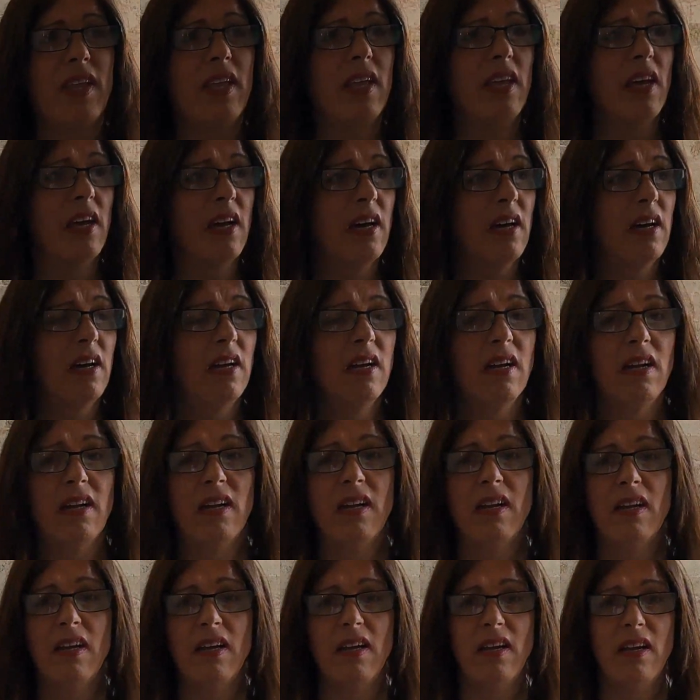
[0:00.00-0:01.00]

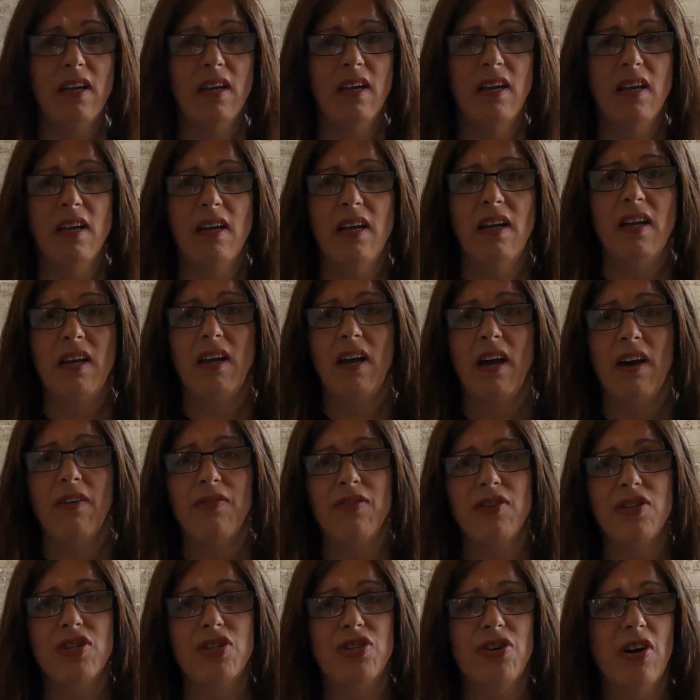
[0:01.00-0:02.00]

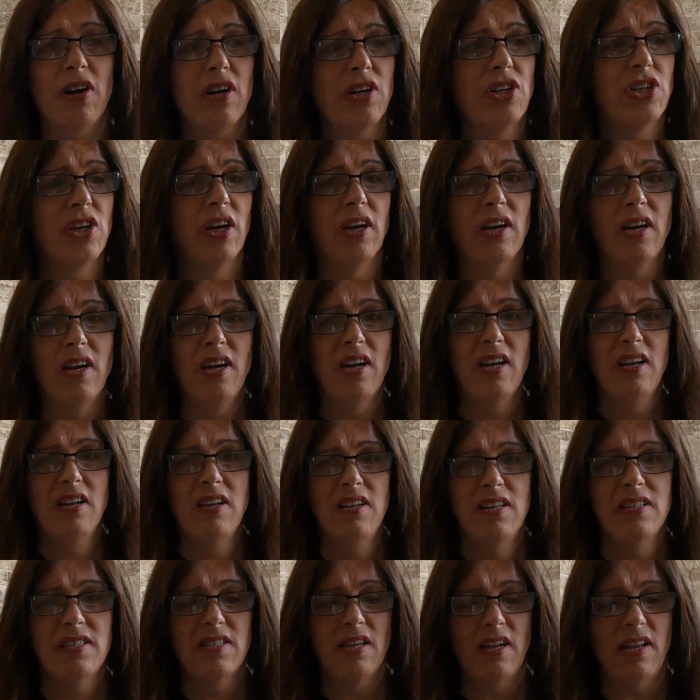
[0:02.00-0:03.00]
the structure.
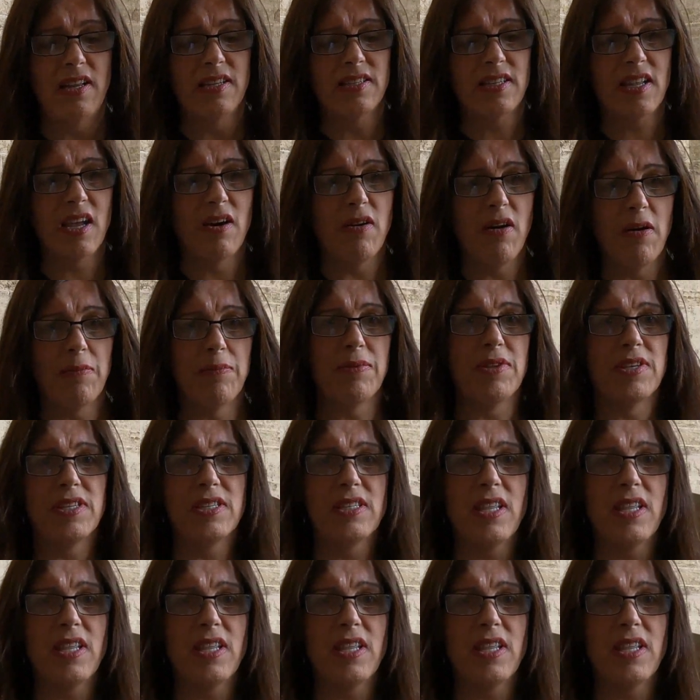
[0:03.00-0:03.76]
So let's go up the